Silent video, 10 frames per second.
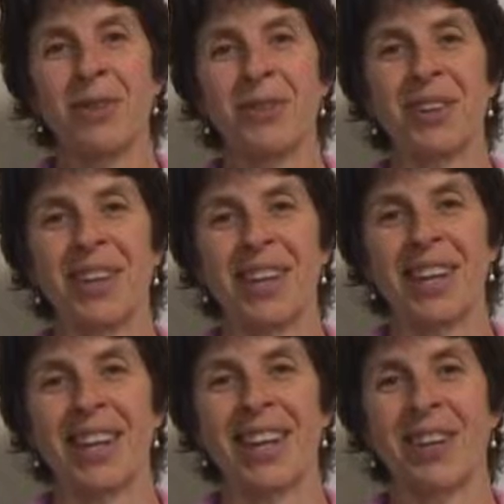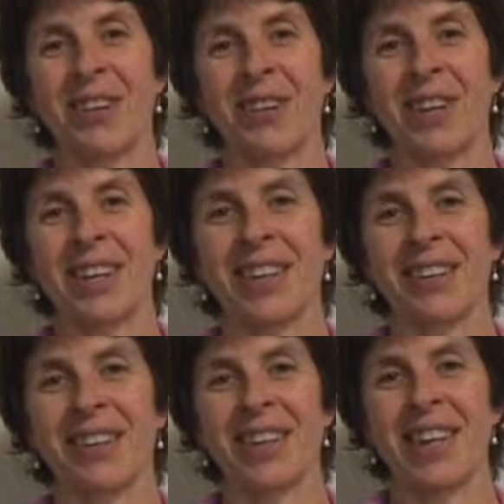was really intrigued to
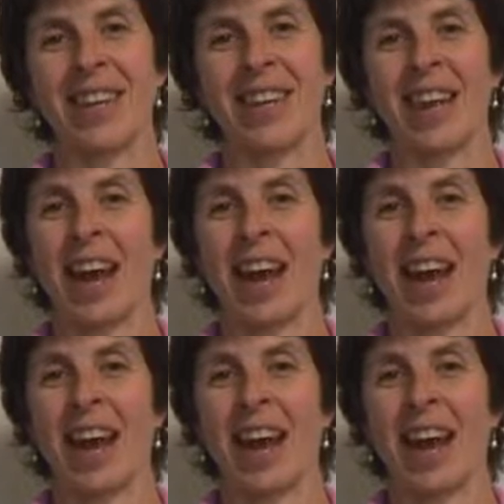see